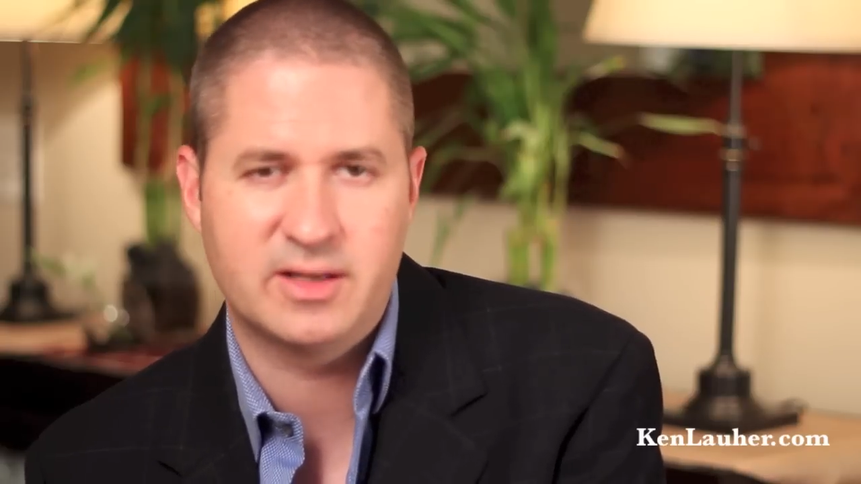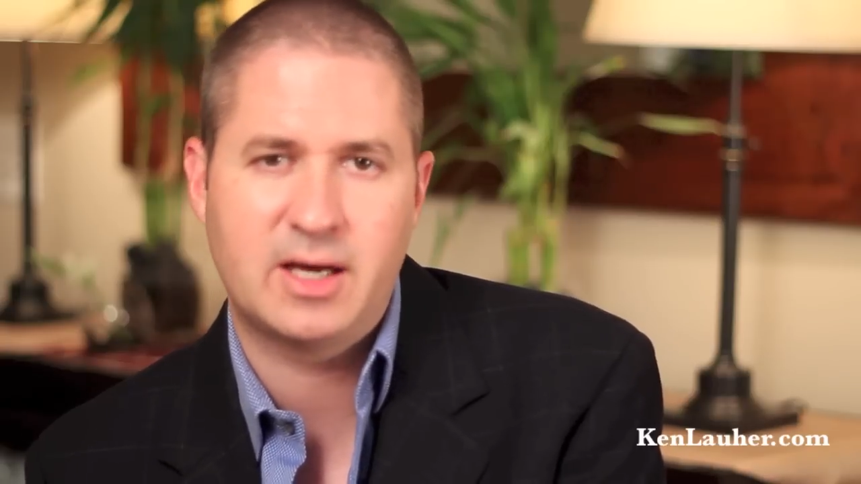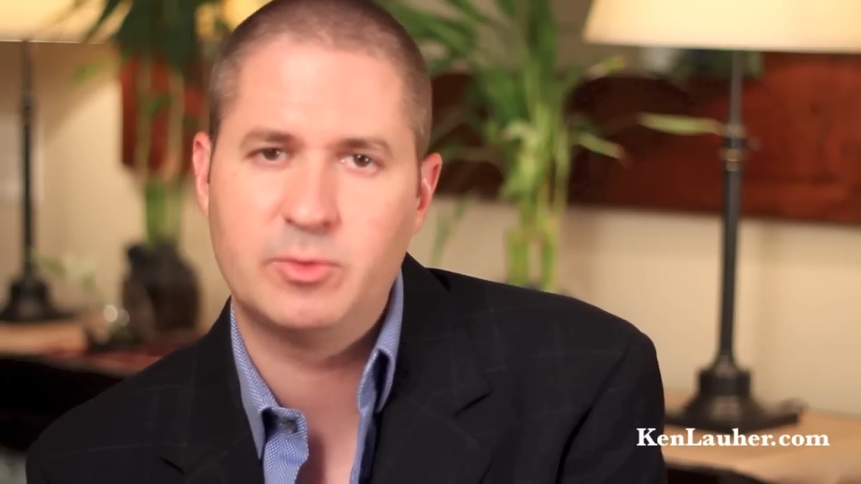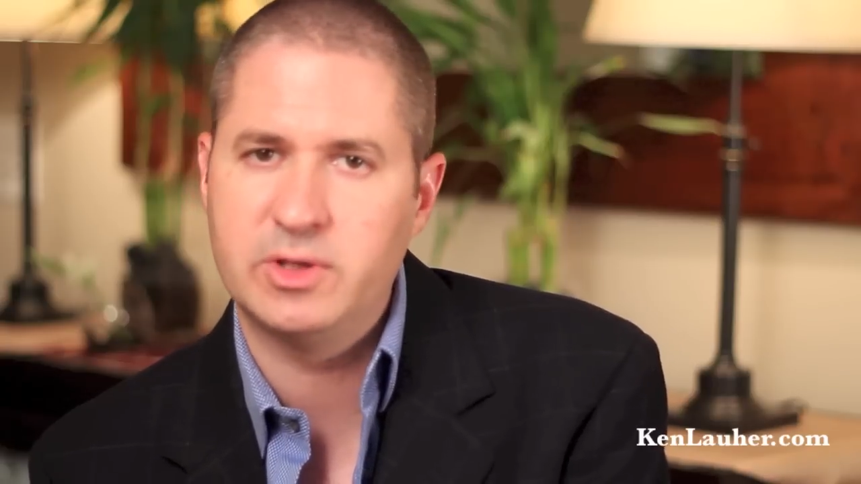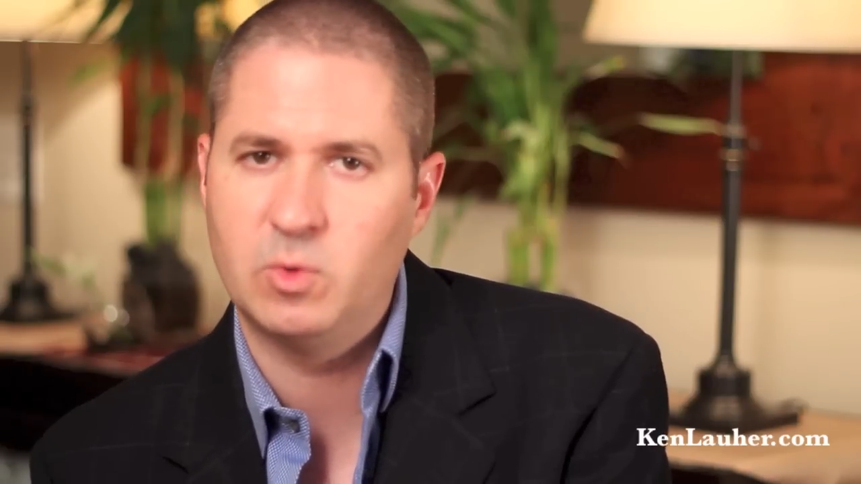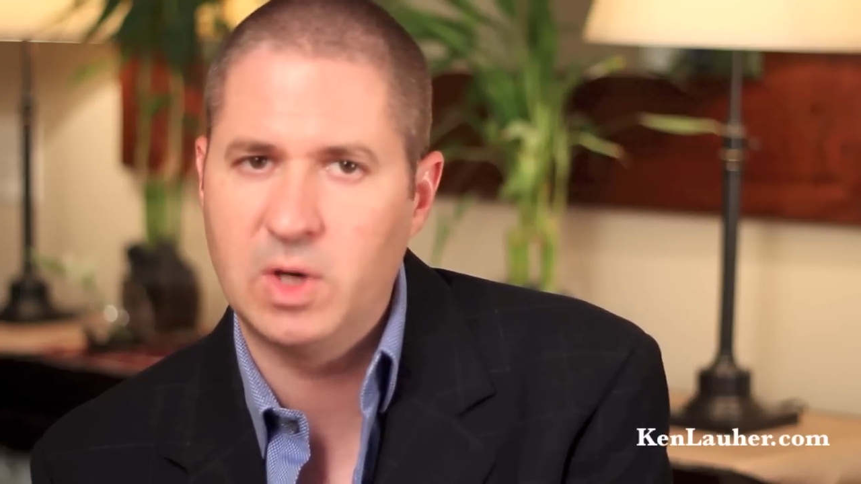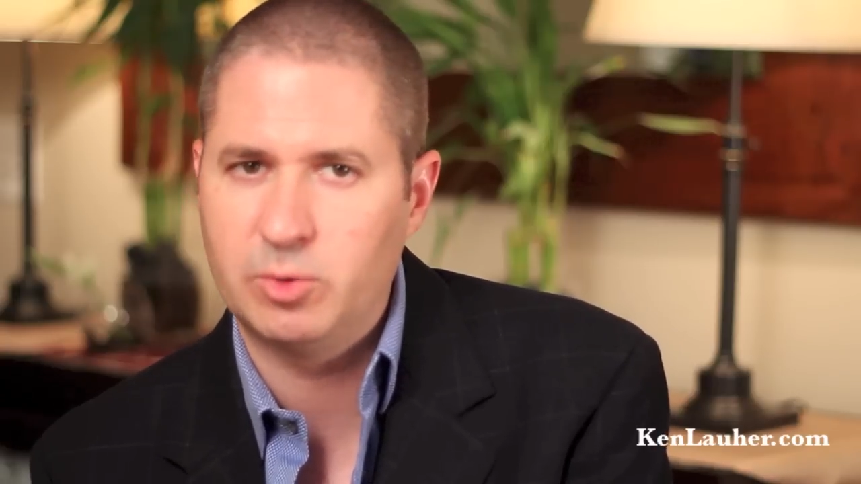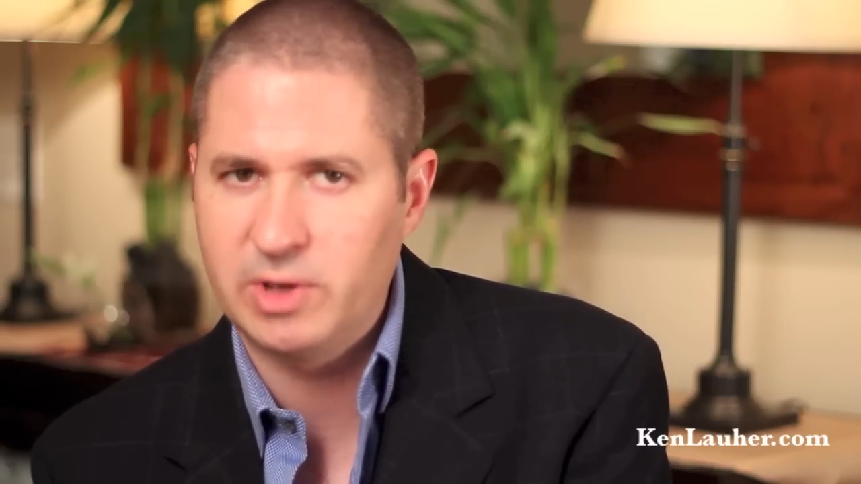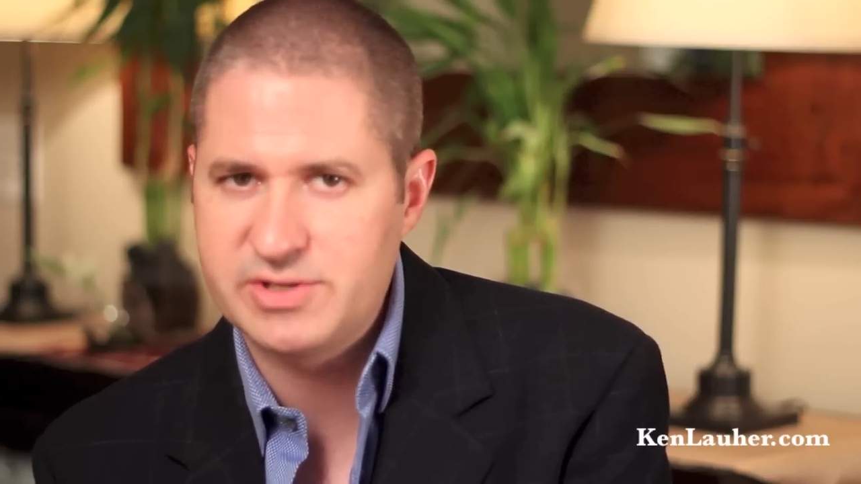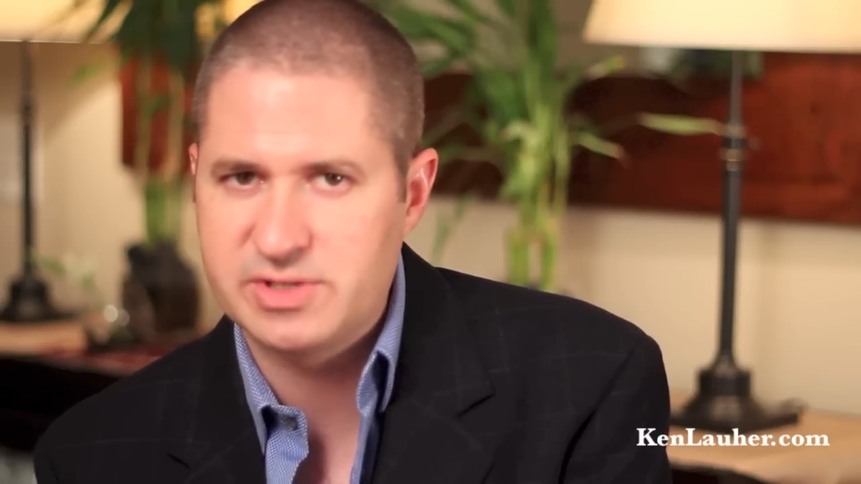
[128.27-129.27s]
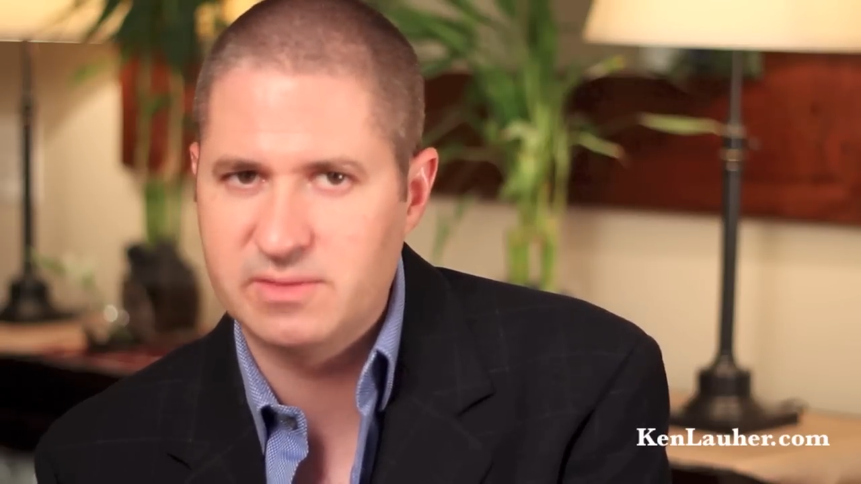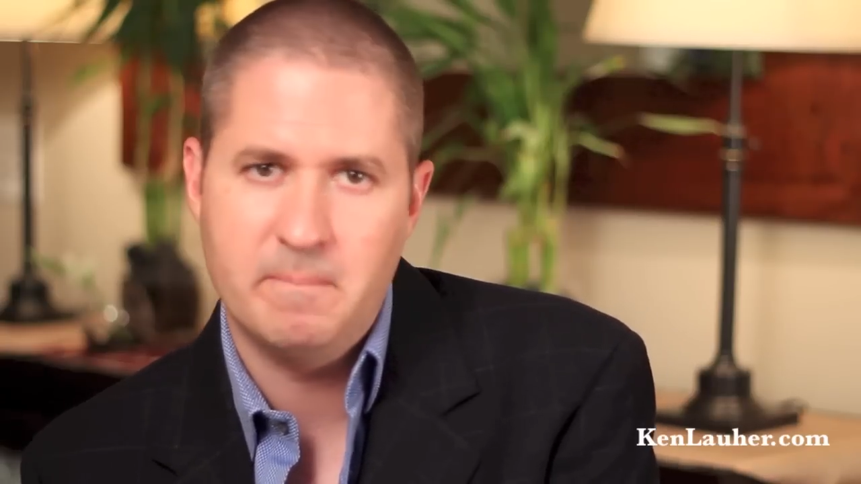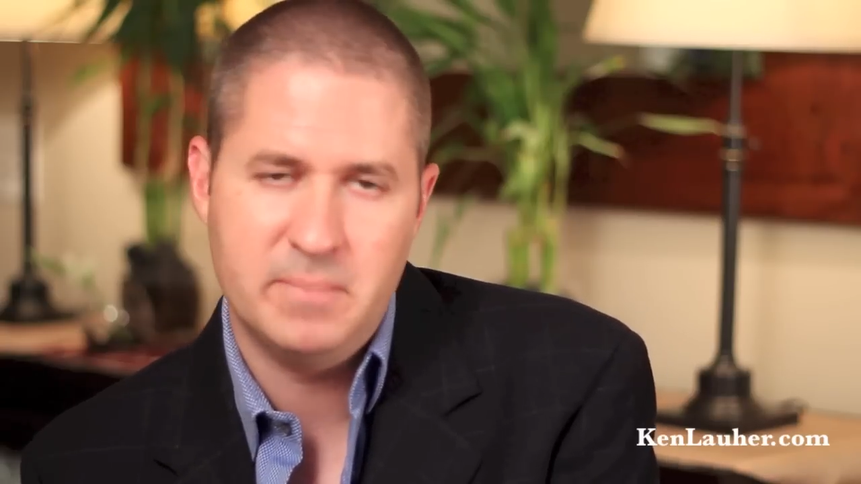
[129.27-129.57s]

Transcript: and not really well rested.